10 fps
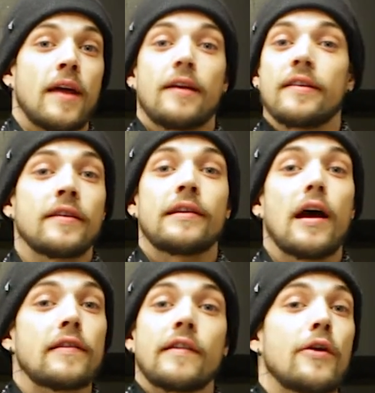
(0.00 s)
That did
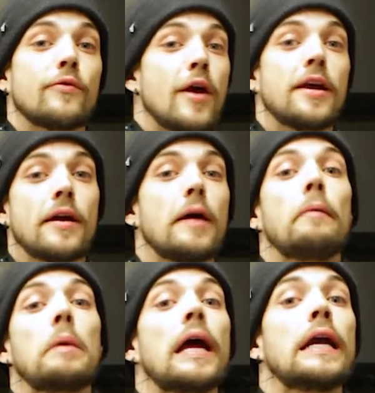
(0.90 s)
not sound right.
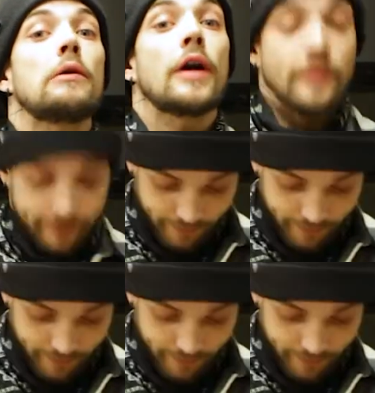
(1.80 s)
But anyway,